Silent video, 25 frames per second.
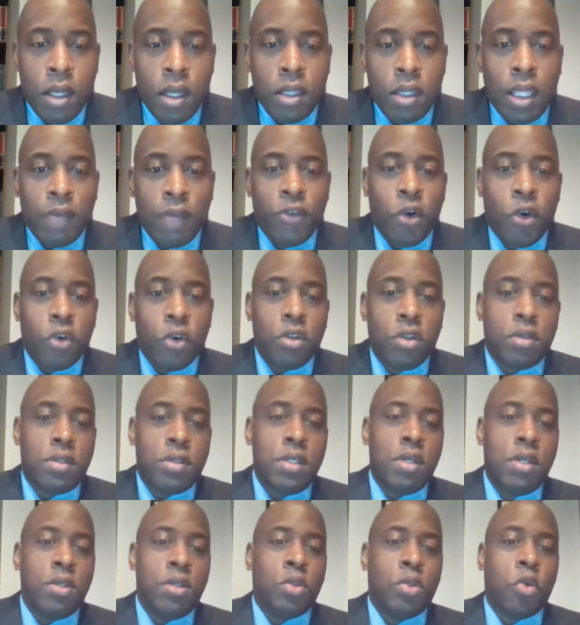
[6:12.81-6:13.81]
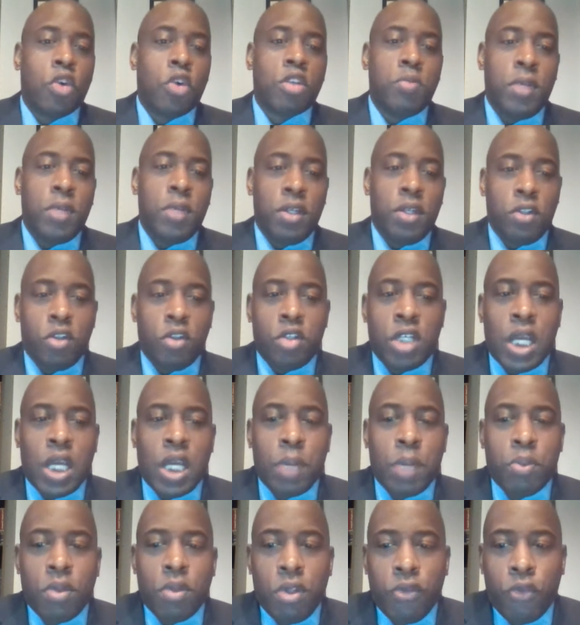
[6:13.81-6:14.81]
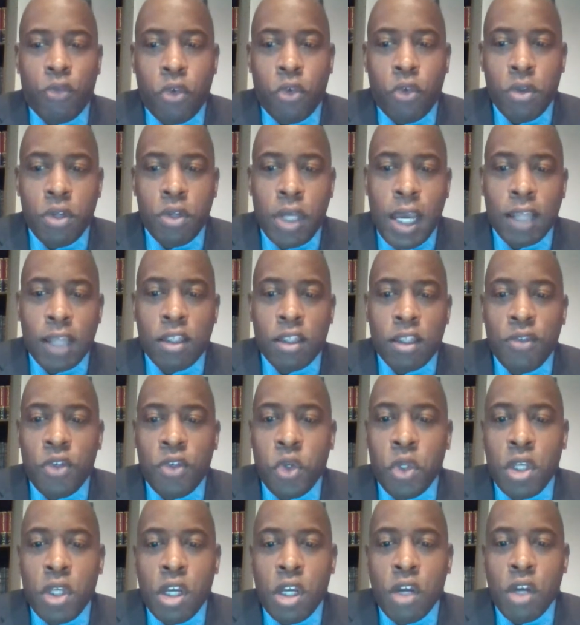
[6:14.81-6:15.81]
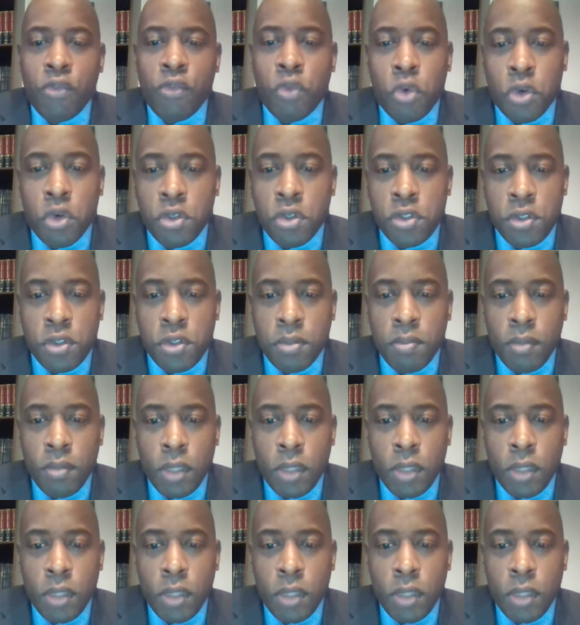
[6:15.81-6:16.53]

they voted to endorse me as a chaplain for the active duty Air Force.